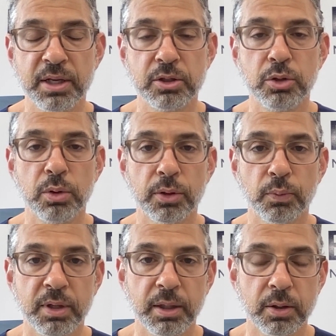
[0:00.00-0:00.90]
2 to
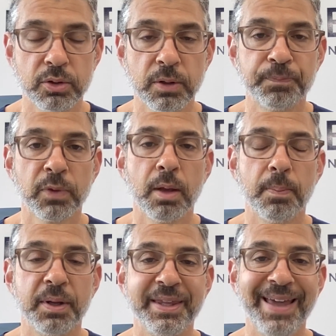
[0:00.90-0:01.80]
3 years.
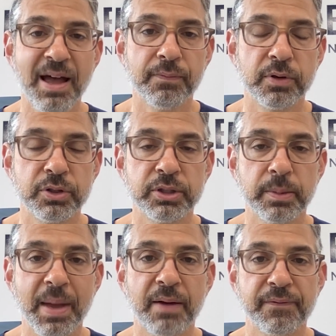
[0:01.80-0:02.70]
But the average is
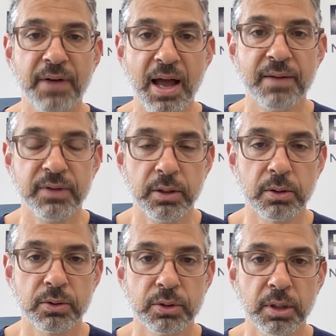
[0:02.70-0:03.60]
about 5
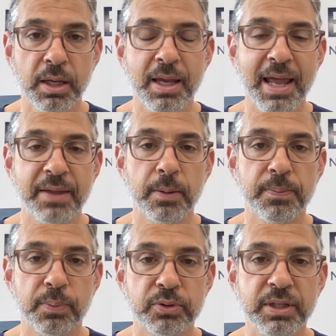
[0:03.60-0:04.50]
years. And the
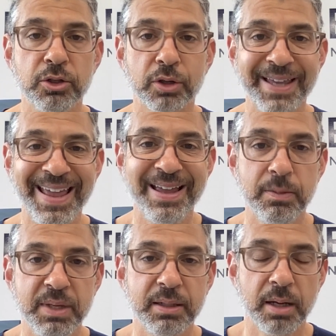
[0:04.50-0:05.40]
procedure can
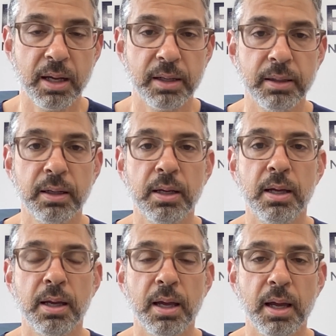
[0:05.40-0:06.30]
be done
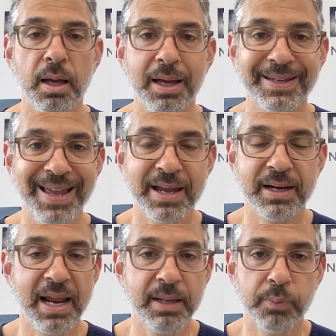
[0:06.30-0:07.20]
again
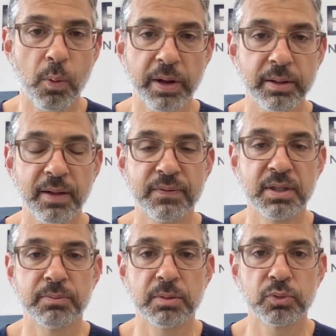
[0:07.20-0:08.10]
at any point if
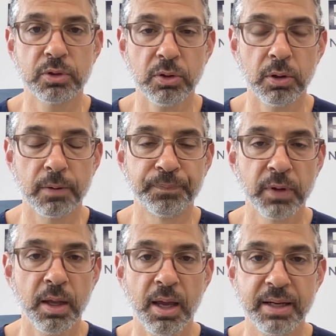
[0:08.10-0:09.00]
symptoms return.
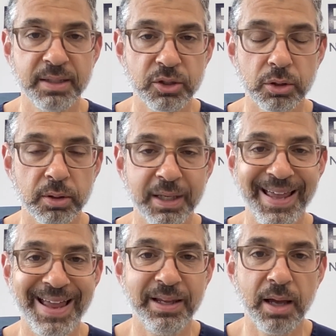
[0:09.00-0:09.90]
Additionally,
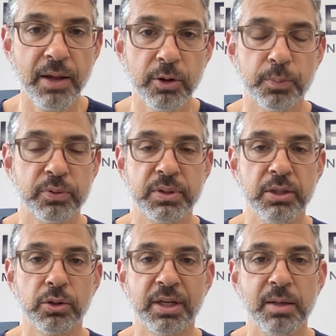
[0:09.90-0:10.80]
any other
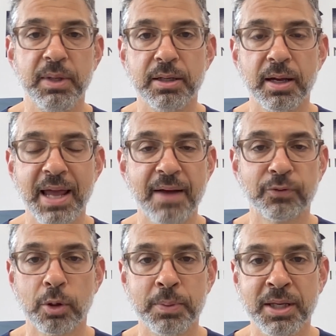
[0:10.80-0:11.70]
procedure can be done
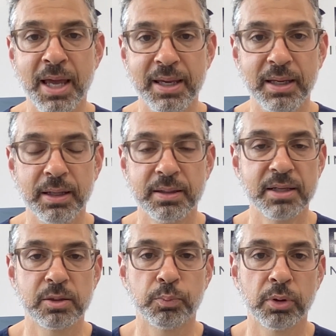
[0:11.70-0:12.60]
after a PAE. It
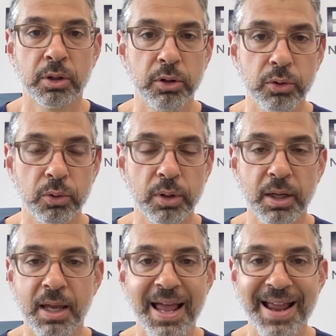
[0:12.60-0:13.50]
doesn't preclude
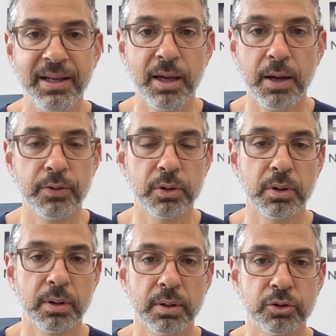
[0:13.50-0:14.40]
any
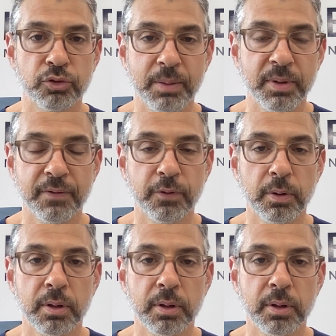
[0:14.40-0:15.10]
other treatment for